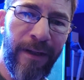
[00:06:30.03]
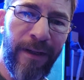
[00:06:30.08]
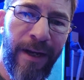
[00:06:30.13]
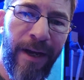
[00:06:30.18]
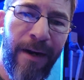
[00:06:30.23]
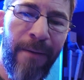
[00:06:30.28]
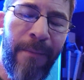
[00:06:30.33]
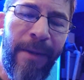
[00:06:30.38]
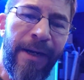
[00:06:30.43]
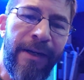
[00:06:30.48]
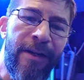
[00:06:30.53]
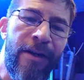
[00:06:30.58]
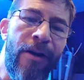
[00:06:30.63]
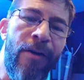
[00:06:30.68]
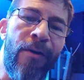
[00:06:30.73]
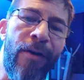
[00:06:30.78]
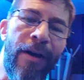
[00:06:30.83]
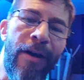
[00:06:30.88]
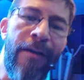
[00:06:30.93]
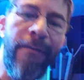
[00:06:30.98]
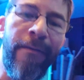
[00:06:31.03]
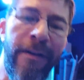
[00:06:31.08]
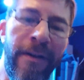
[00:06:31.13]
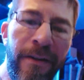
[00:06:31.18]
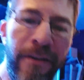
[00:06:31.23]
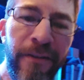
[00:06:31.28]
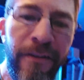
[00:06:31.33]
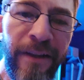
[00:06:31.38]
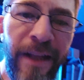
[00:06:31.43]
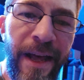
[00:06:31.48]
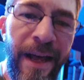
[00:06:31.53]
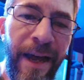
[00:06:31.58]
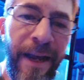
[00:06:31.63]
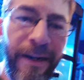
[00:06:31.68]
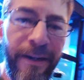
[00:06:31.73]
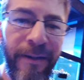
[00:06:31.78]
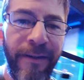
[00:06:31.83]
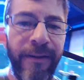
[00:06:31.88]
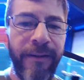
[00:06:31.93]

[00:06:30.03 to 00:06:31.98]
to kind of make note of is that,